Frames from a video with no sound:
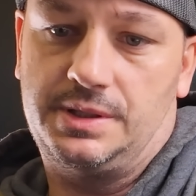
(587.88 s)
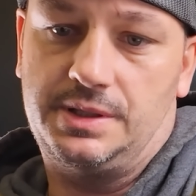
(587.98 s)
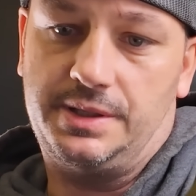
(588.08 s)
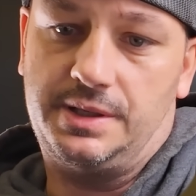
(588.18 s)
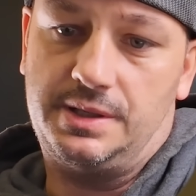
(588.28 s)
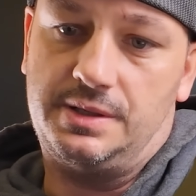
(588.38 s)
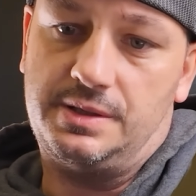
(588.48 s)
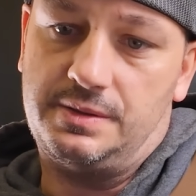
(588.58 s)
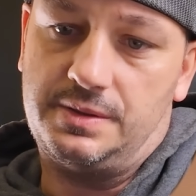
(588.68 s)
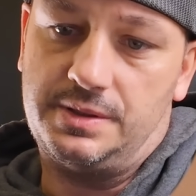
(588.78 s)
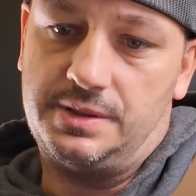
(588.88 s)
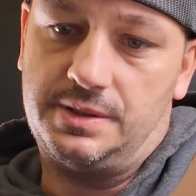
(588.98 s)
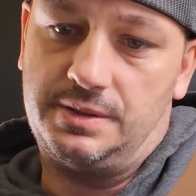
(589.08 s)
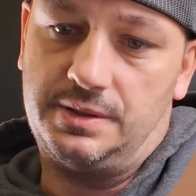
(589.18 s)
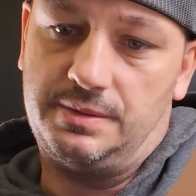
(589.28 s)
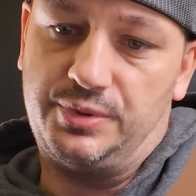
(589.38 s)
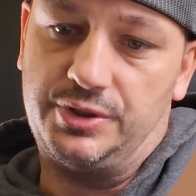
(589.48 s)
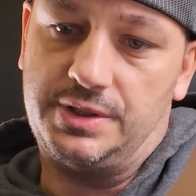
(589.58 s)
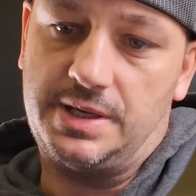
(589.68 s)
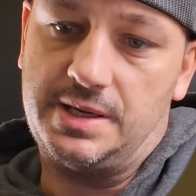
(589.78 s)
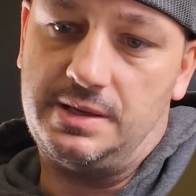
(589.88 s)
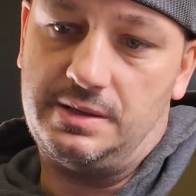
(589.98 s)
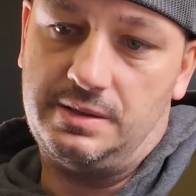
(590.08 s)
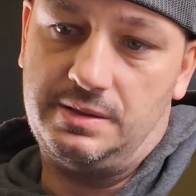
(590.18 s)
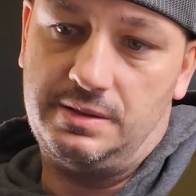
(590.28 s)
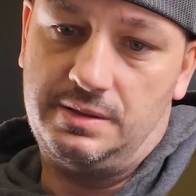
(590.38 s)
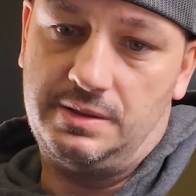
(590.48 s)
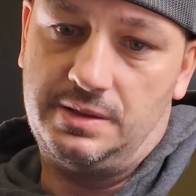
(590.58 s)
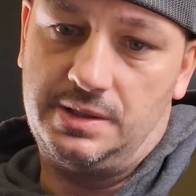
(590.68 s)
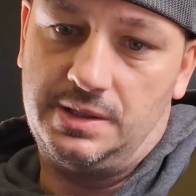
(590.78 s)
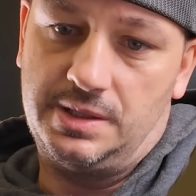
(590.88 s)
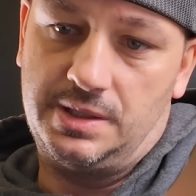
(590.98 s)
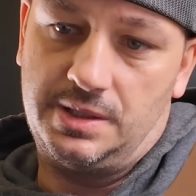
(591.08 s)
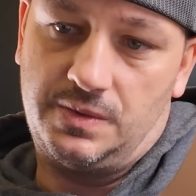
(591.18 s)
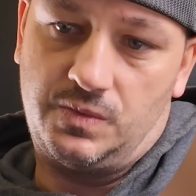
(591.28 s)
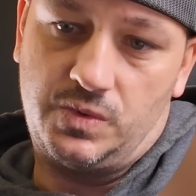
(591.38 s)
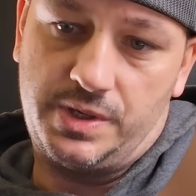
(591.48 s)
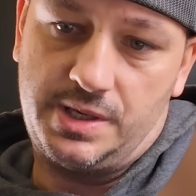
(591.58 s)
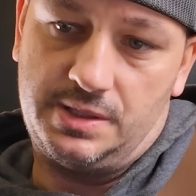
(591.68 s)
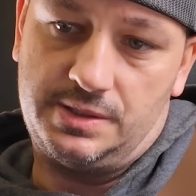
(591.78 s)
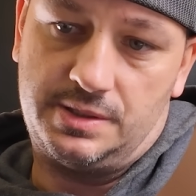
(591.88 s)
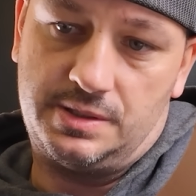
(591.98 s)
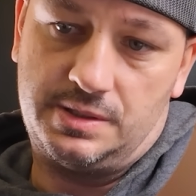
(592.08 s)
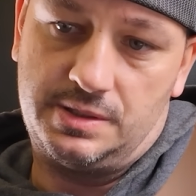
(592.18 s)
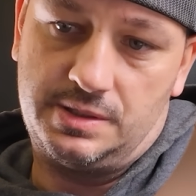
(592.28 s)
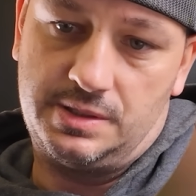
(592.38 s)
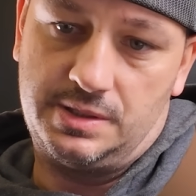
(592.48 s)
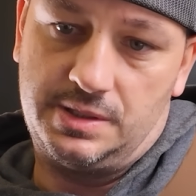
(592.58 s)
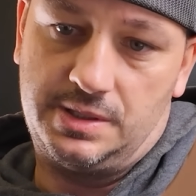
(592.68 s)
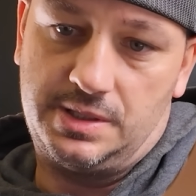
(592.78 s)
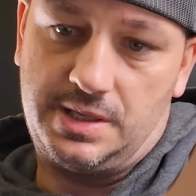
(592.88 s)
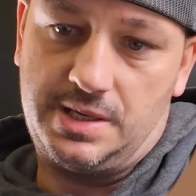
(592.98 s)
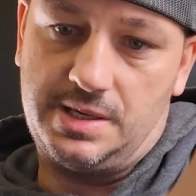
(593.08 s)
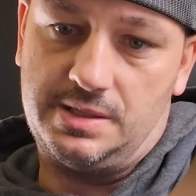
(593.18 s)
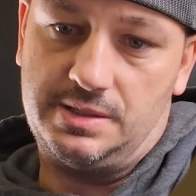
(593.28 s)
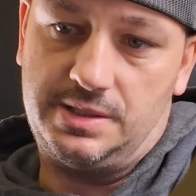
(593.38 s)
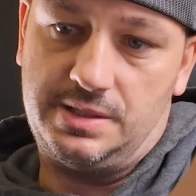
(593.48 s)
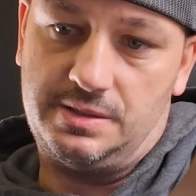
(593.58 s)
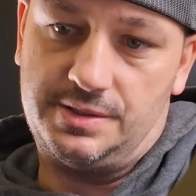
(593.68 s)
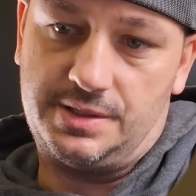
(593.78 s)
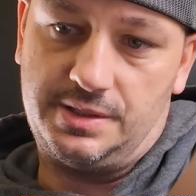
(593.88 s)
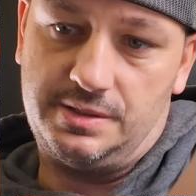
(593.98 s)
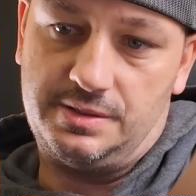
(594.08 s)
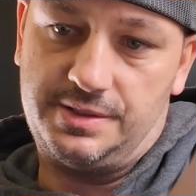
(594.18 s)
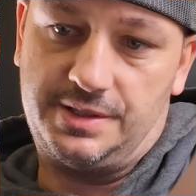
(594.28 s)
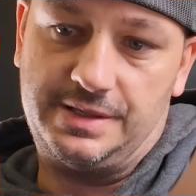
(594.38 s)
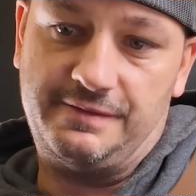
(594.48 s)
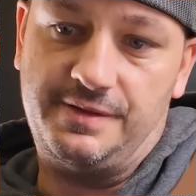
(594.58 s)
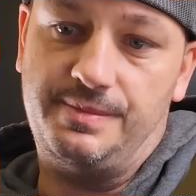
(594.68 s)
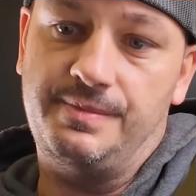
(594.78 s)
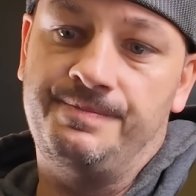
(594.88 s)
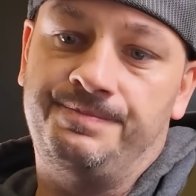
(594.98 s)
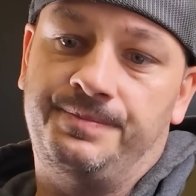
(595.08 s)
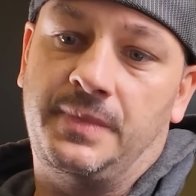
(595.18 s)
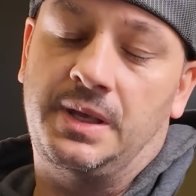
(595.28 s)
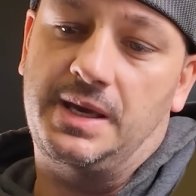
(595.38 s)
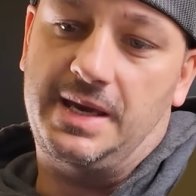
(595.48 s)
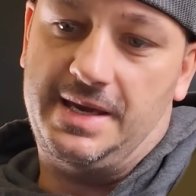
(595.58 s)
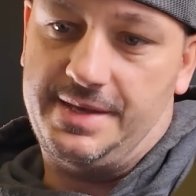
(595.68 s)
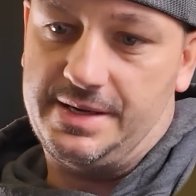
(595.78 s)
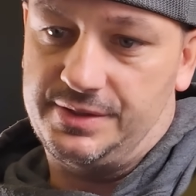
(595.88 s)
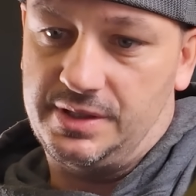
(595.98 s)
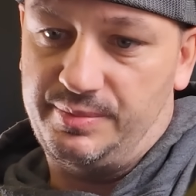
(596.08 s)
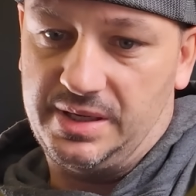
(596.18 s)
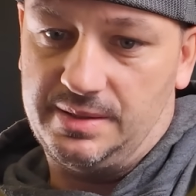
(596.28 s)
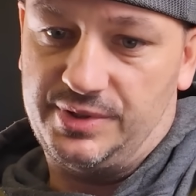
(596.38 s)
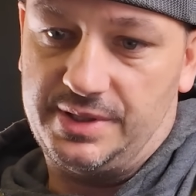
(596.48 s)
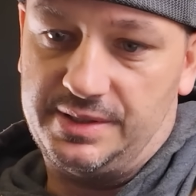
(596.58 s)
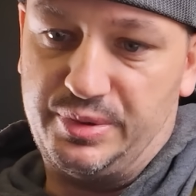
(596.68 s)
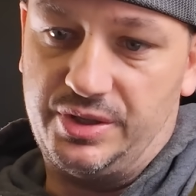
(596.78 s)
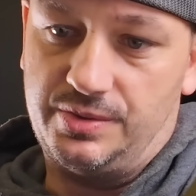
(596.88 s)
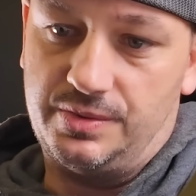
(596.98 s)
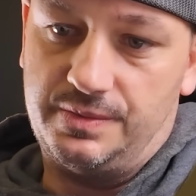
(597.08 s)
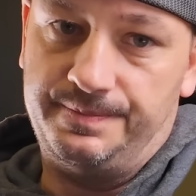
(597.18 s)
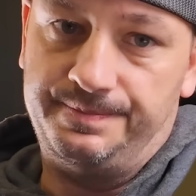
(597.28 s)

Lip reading: let go, and then push edit, warnings, and here's all your 6, 7, 8,000 RPM, so that's pretty cool.